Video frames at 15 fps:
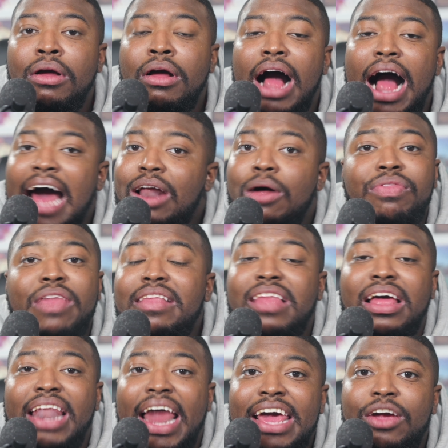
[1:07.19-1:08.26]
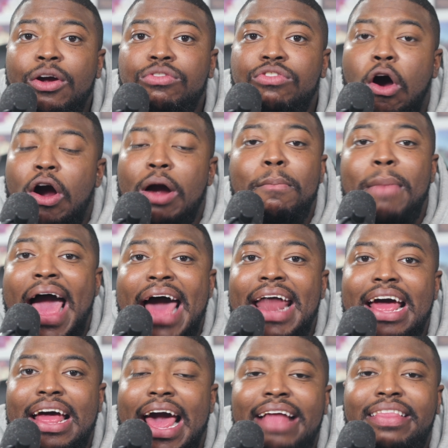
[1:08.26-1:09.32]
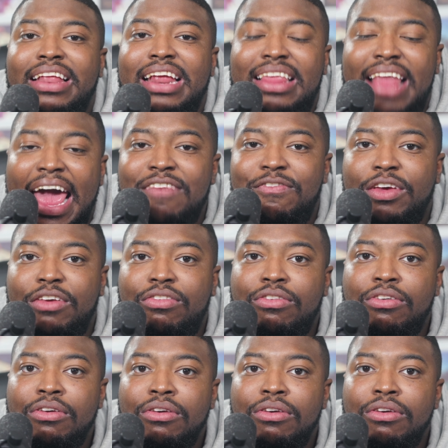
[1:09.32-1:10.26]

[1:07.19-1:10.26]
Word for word: I don't think the Lakers are mad at Anthony Davis